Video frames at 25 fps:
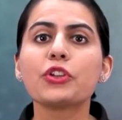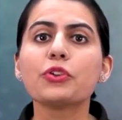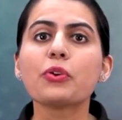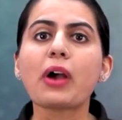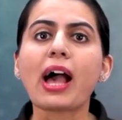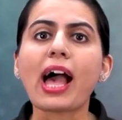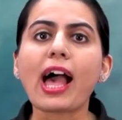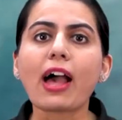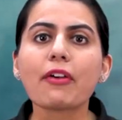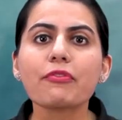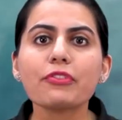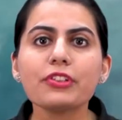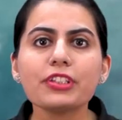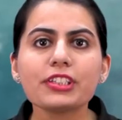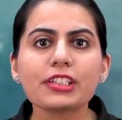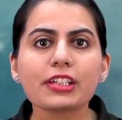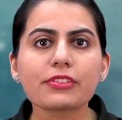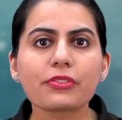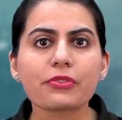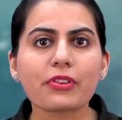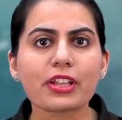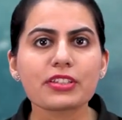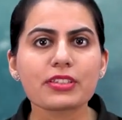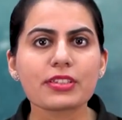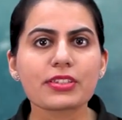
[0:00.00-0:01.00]
you haven't
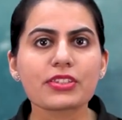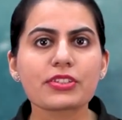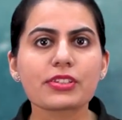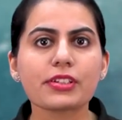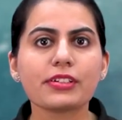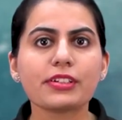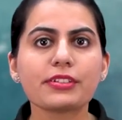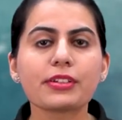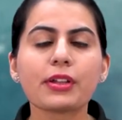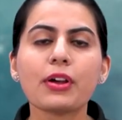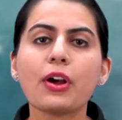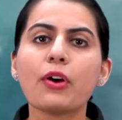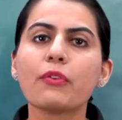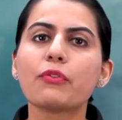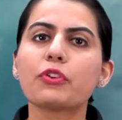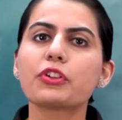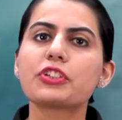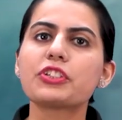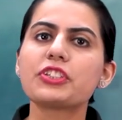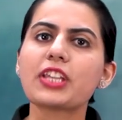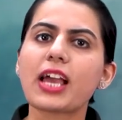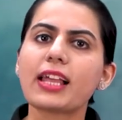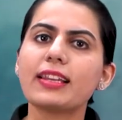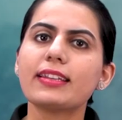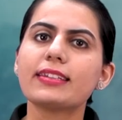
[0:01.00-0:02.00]
yet registered for
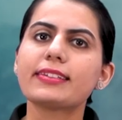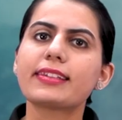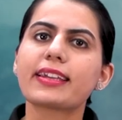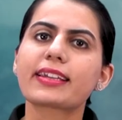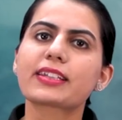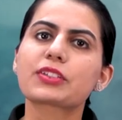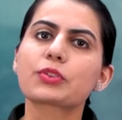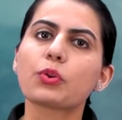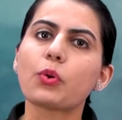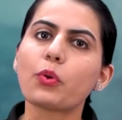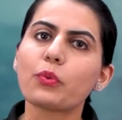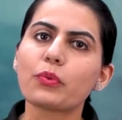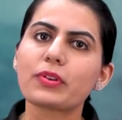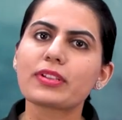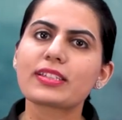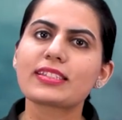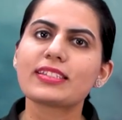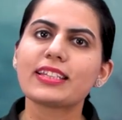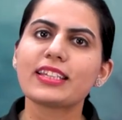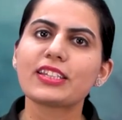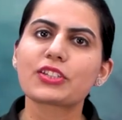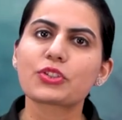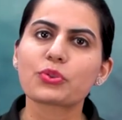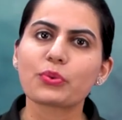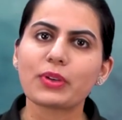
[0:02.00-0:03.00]
TALLENTEX
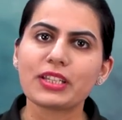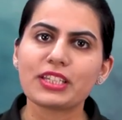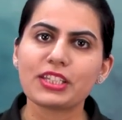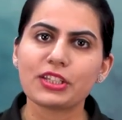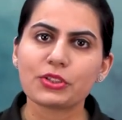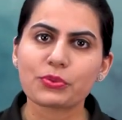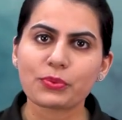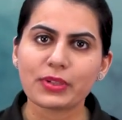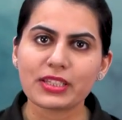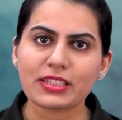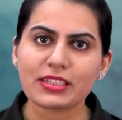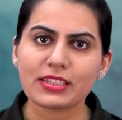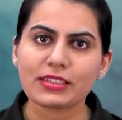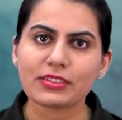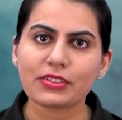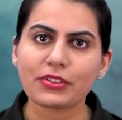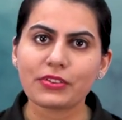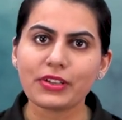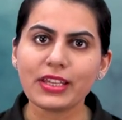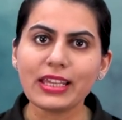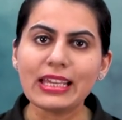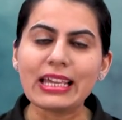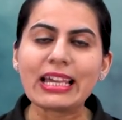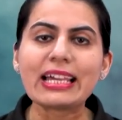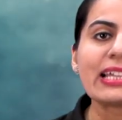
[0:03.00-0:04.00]
Overseas
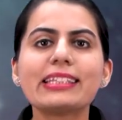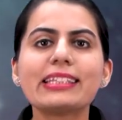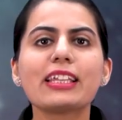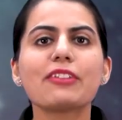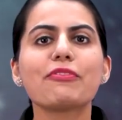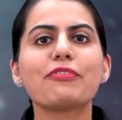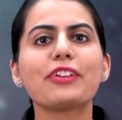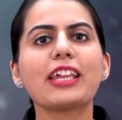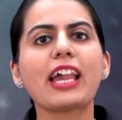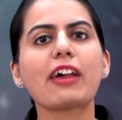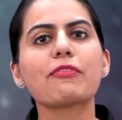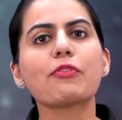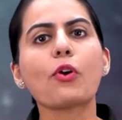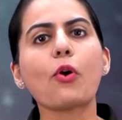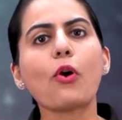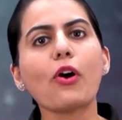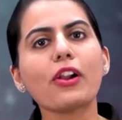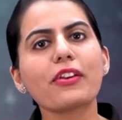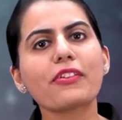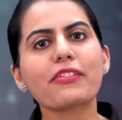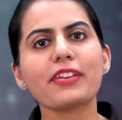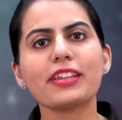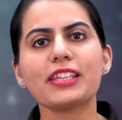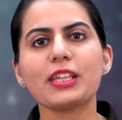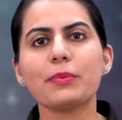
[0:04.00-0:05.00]
2023, then we have
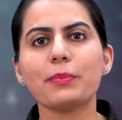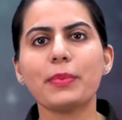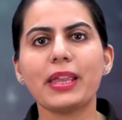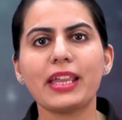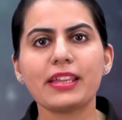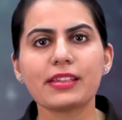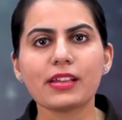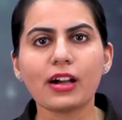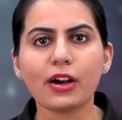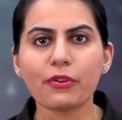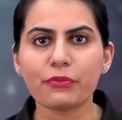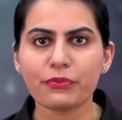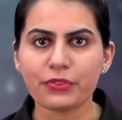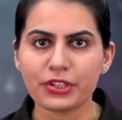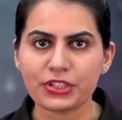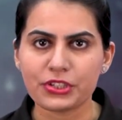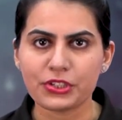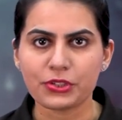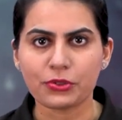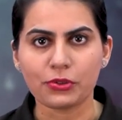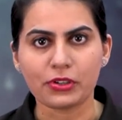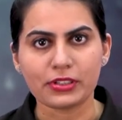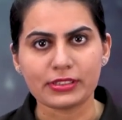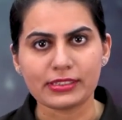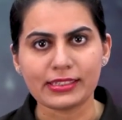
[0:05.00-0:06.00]
already made a
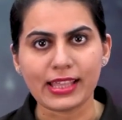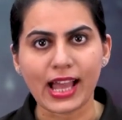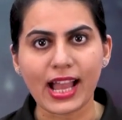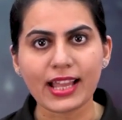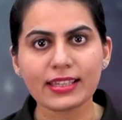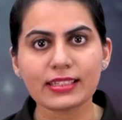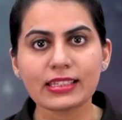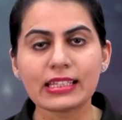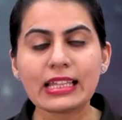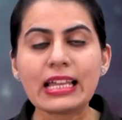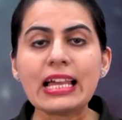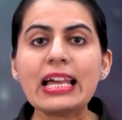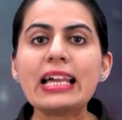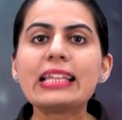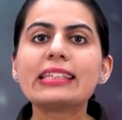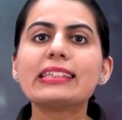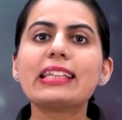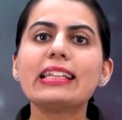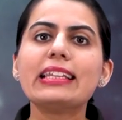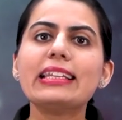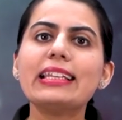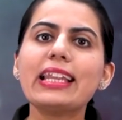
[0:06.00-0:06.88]
video on that. The